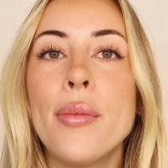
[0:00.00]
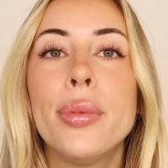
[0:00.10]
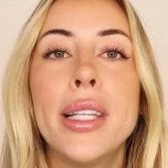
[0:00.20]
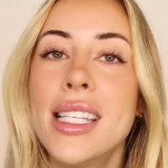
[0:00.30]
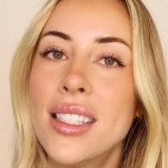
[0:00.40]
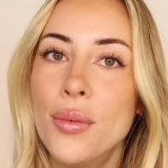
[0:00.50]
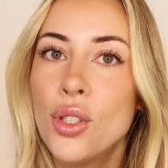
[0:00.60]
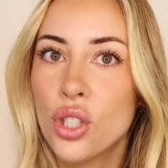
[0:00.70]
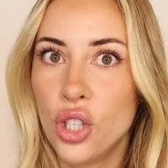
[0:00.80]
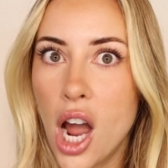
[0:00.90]
and please
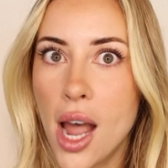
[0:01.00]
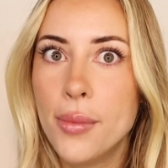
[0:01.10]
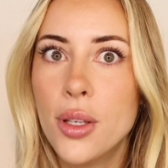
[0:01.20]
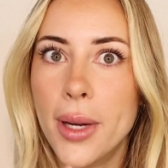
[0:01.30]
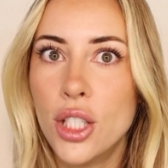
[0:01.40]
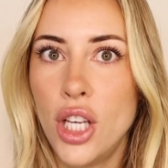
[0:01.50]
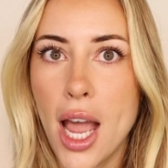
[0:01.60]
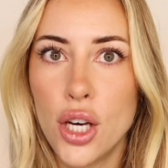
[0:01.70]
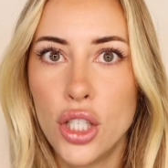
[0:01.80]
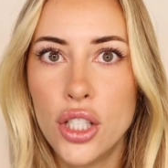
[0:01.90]
subscribe to my
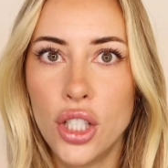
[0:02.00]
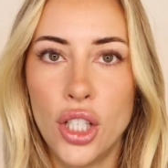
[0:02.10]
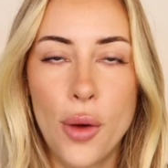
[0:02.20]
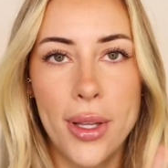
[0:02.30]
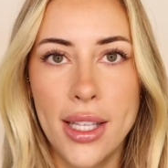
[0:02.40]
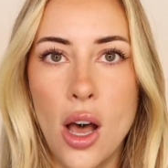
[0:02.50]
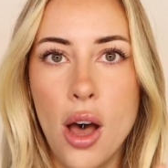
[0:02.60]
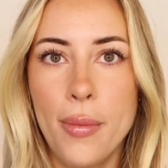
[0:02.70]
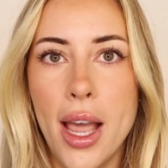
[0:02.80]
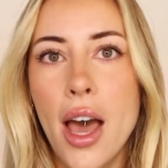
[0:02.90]
channel so you don't miss
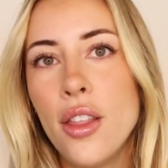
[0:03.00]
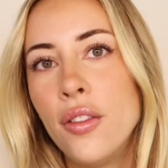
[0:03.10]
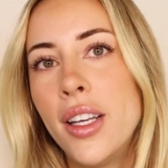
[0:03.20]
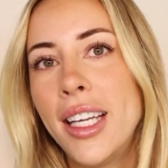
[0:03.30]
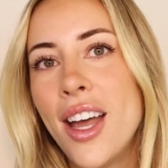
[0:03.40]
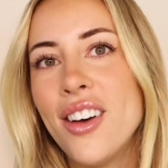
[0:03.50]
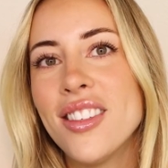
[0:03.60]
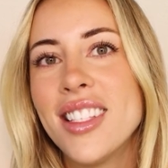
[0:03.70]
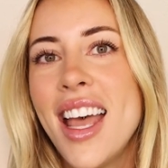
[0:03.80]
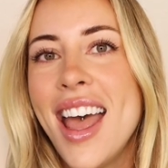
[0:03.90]
out on my other
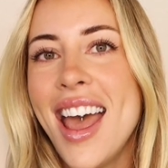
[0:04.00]
videos.